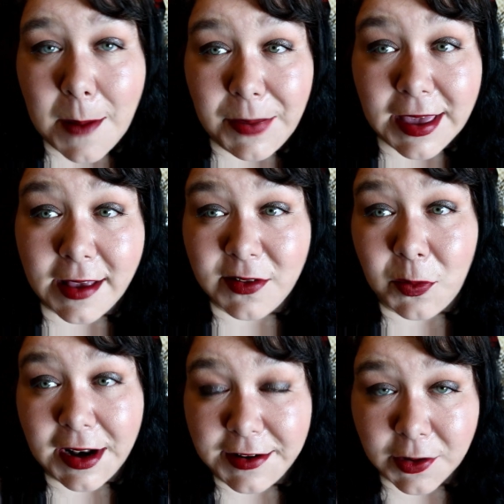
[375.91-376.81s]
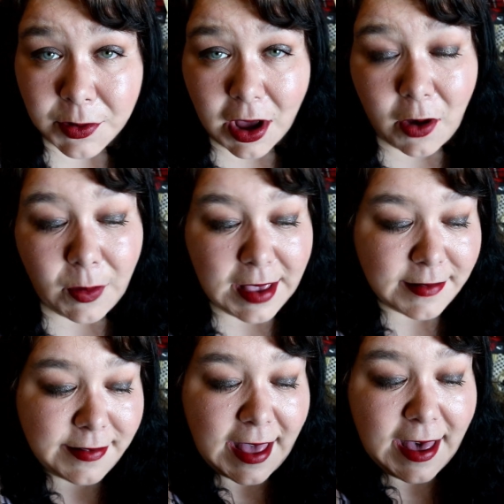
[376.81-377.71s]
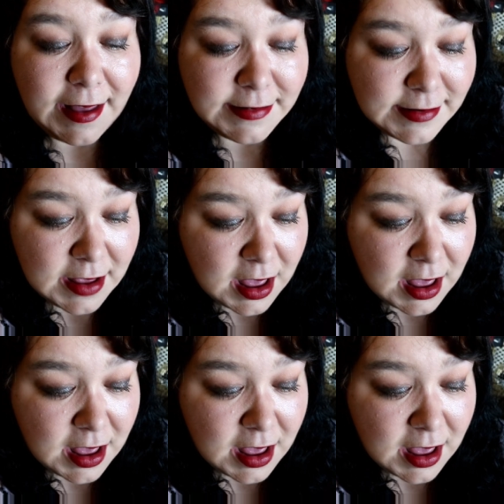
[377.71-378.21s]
Because what I do know is that